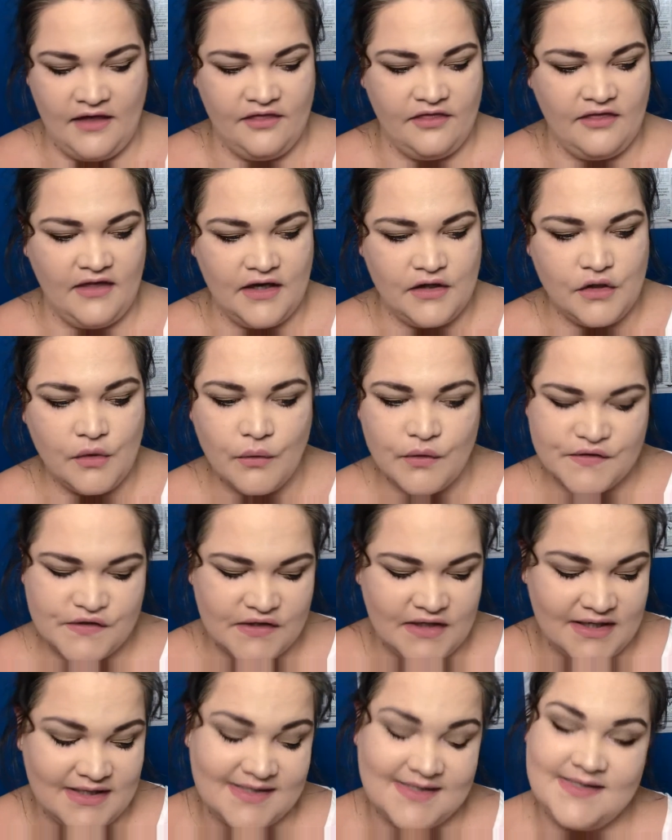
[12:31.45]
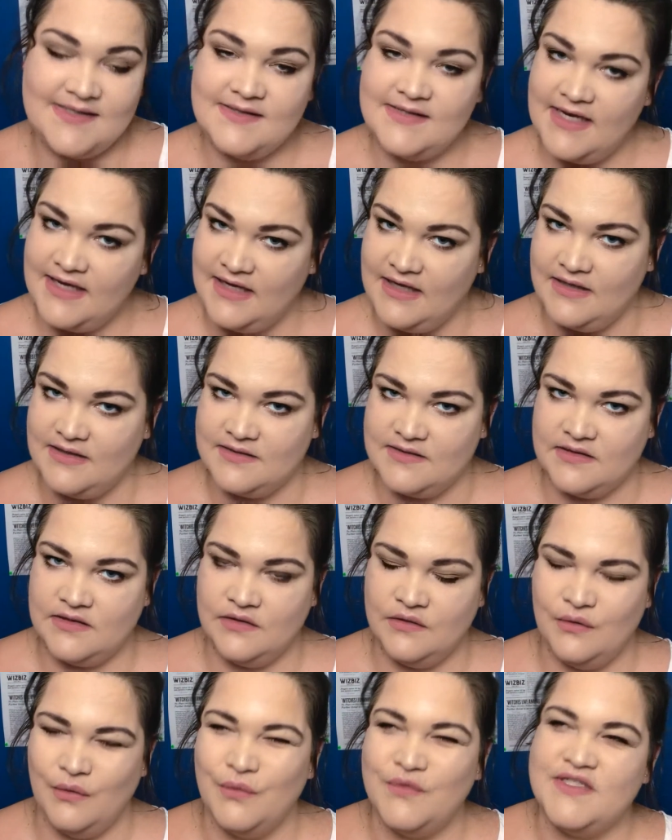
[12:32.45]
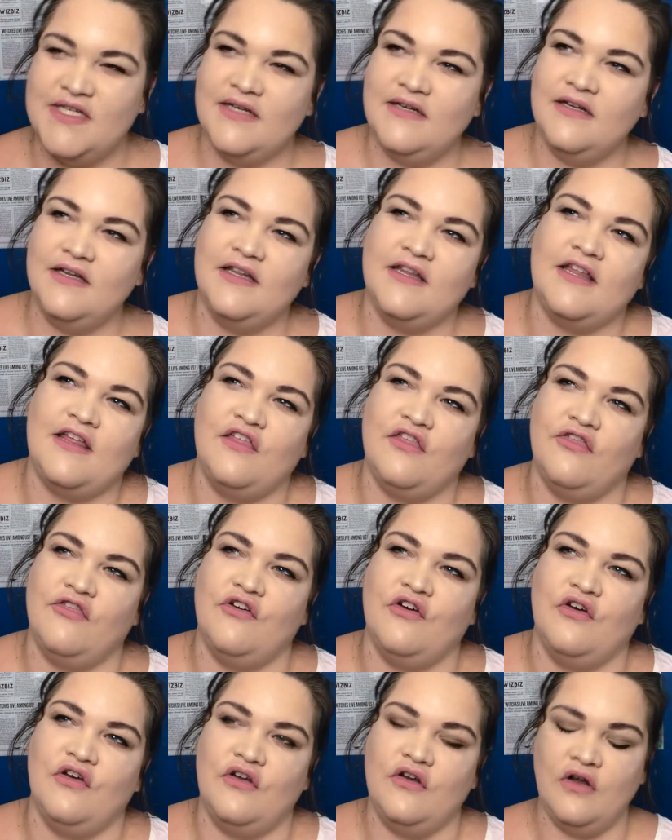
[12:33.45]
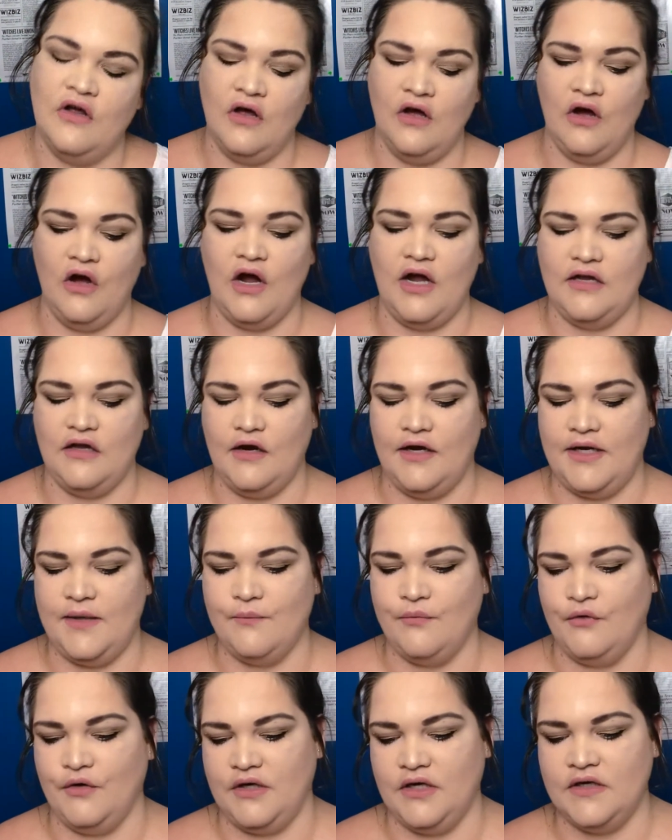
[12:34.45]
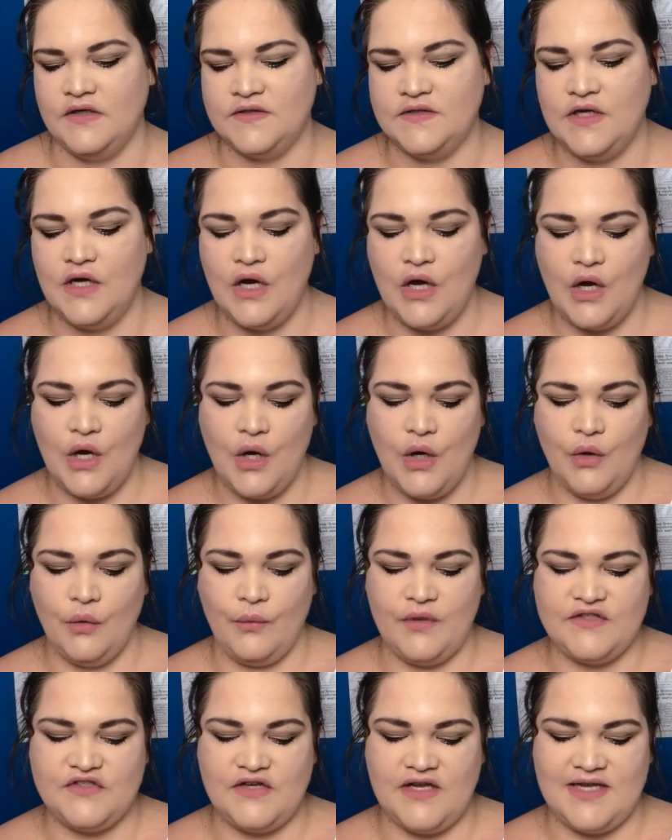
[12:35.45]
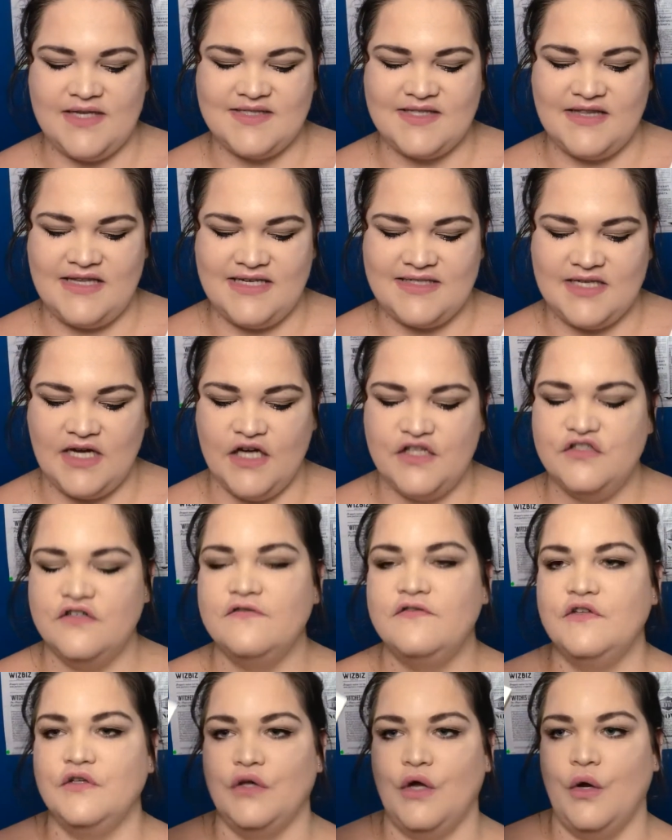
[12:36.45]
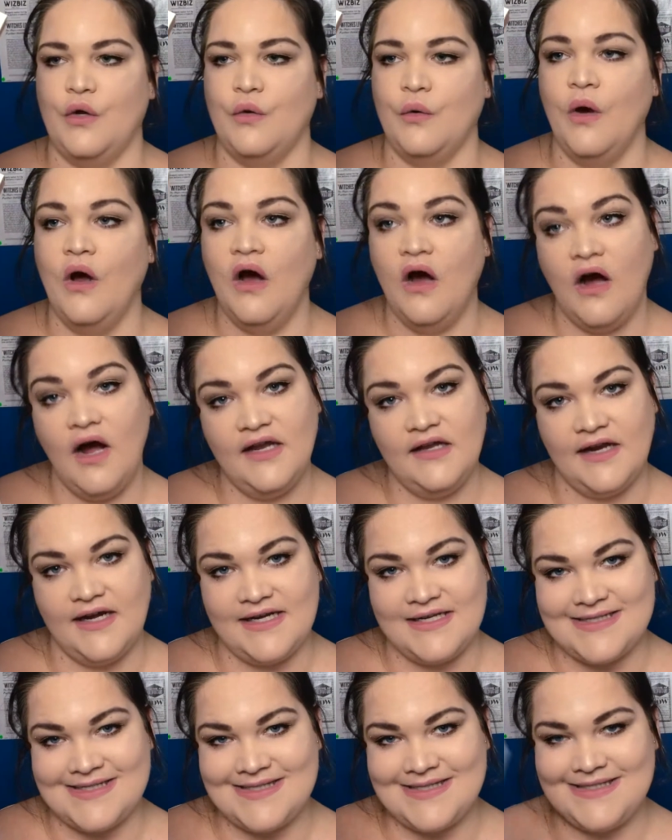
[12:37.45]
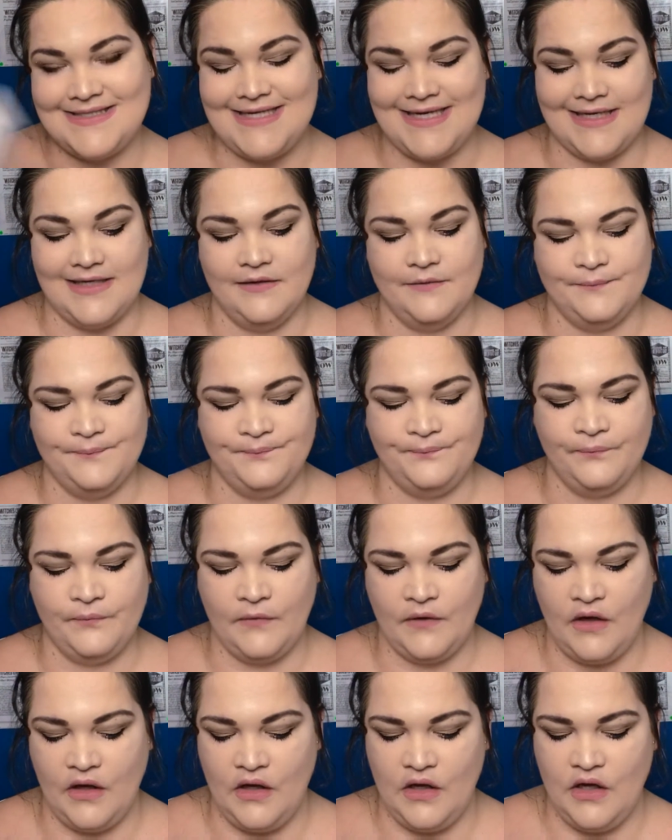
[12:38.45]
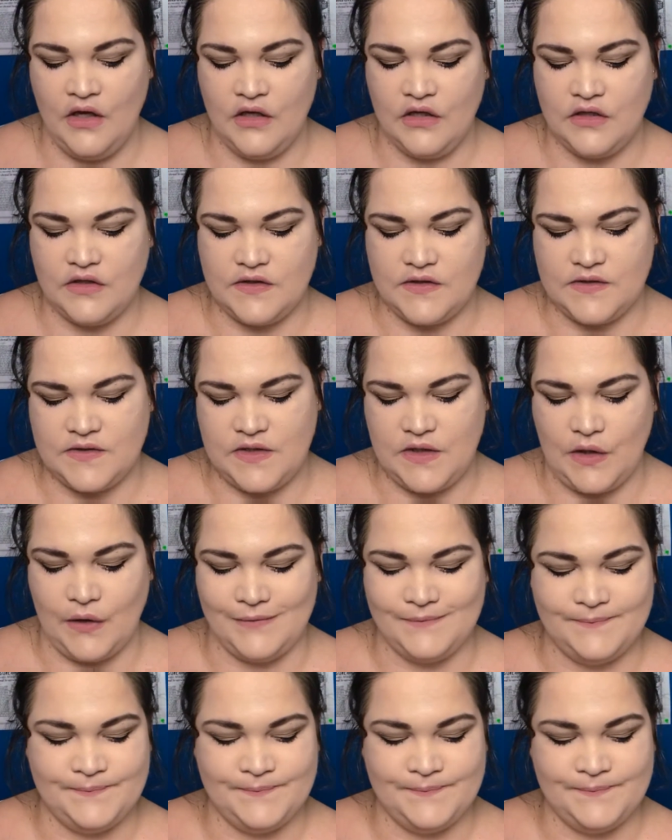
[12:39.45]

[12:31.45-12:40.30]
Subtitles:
Then you also get a second, well, technically third highlighting product, which is the Touch of Glow highlighting stick, because, you know,